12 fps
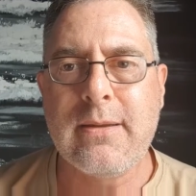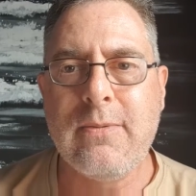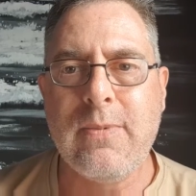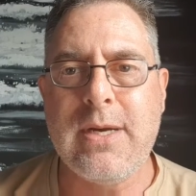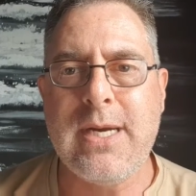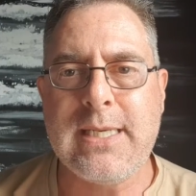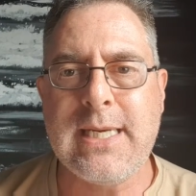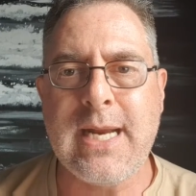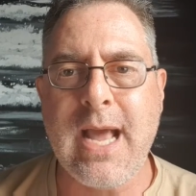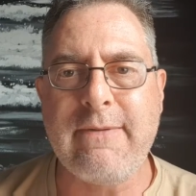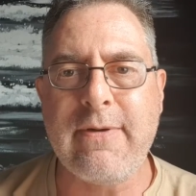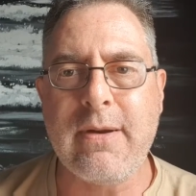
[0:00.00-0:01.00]
where you did
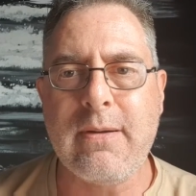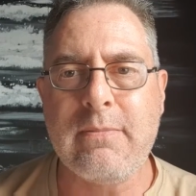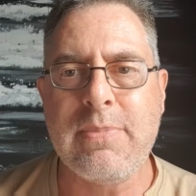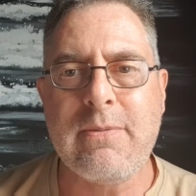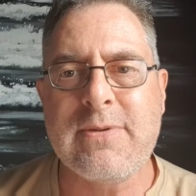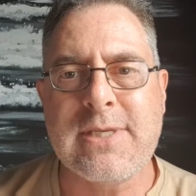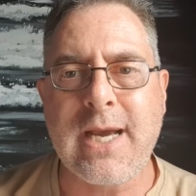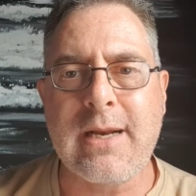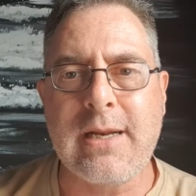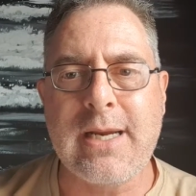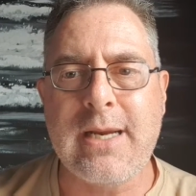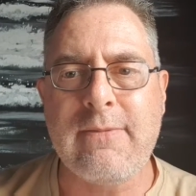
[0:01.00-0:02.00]
have it, but
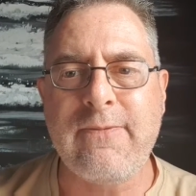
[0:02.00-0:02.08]
suddenly,